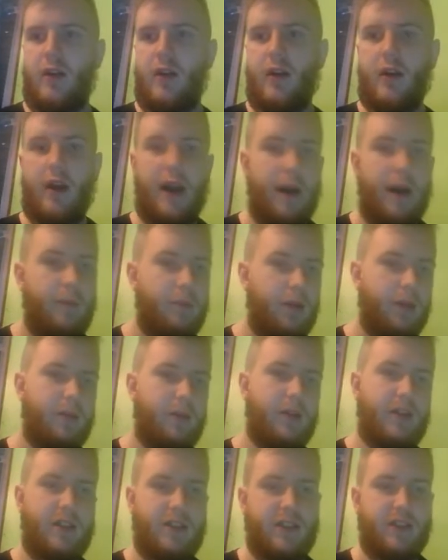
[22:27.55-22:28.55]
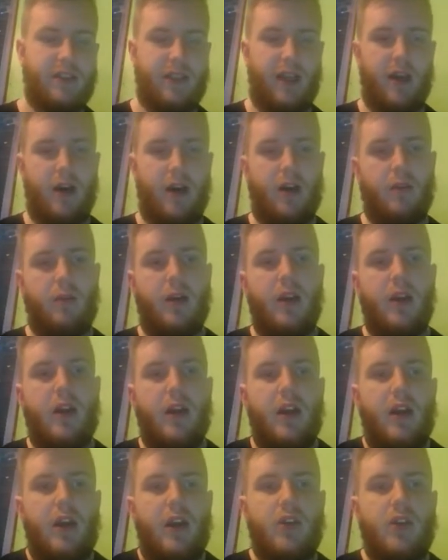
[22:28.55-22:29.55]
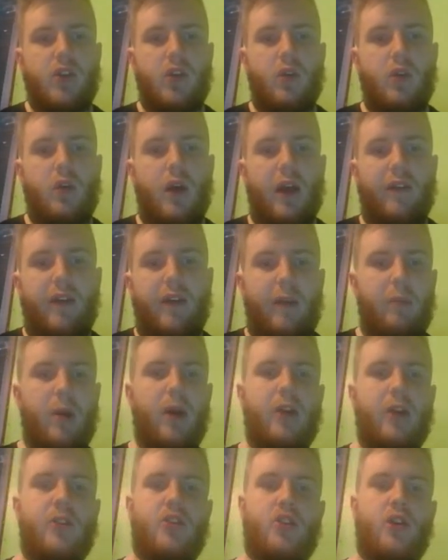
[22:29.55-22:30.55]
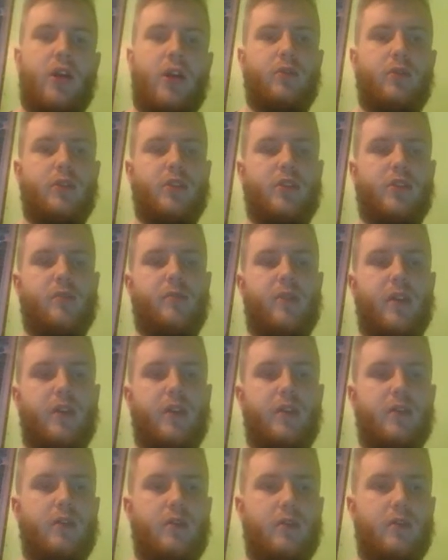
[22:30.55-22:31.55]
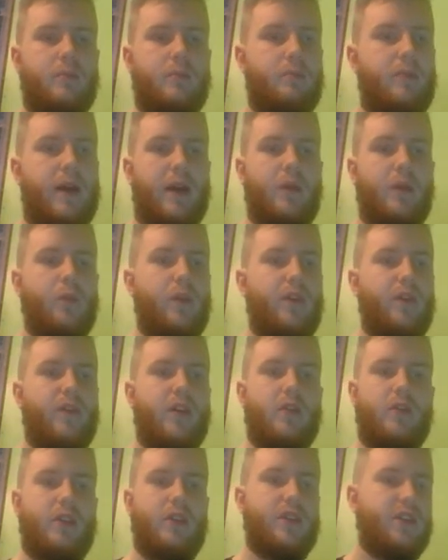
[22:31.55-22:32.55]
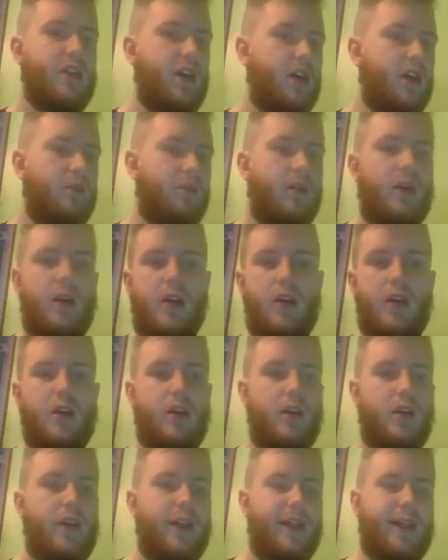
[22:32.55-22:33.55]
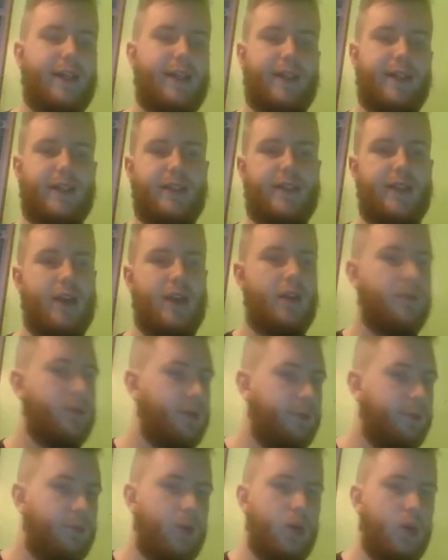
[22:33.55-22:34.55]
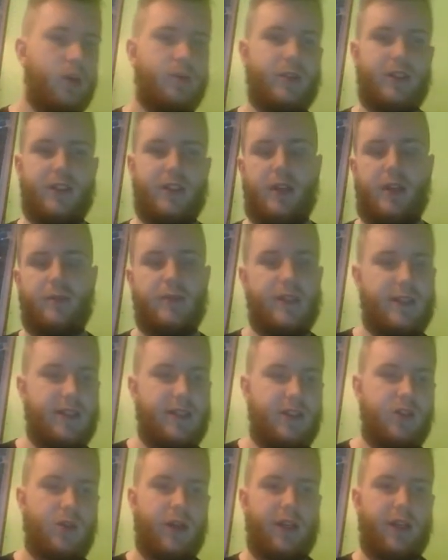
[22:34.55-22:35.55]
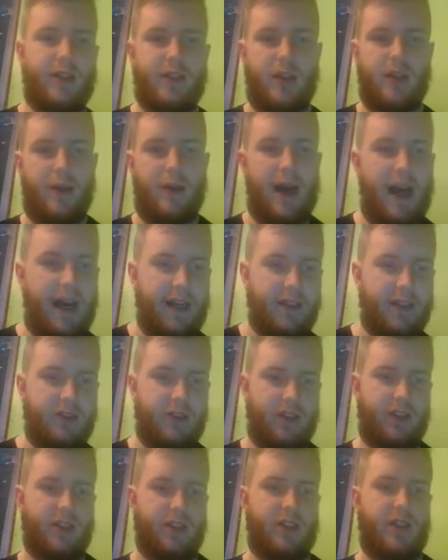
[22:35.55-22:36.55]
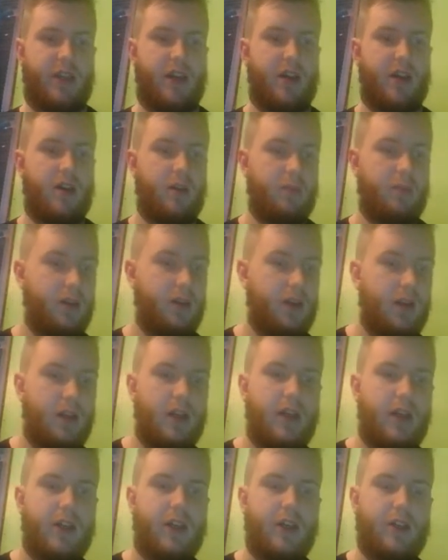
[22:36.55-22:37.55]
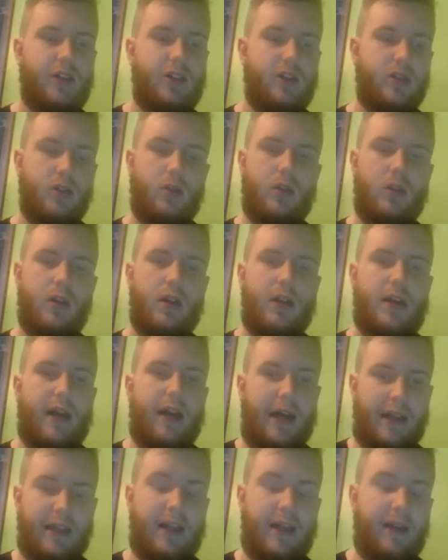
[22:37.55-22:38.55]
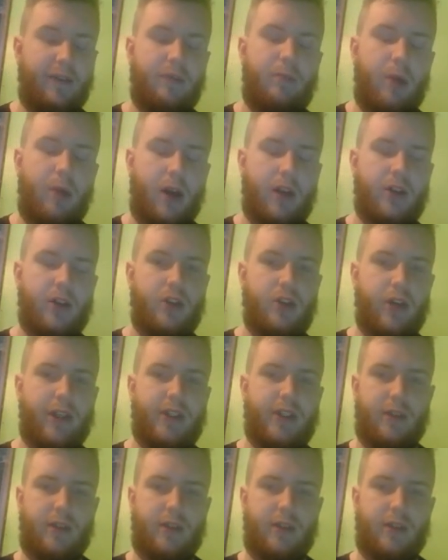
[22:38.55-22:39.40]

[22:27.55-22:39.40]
ample abilities to set up. So if I Parting Shot out on something, bang, Weavile can set up, Gallade can set up, Kabutops can set up, Decidueye can set up, Haxorus can set up. So I think having Parting Shot it's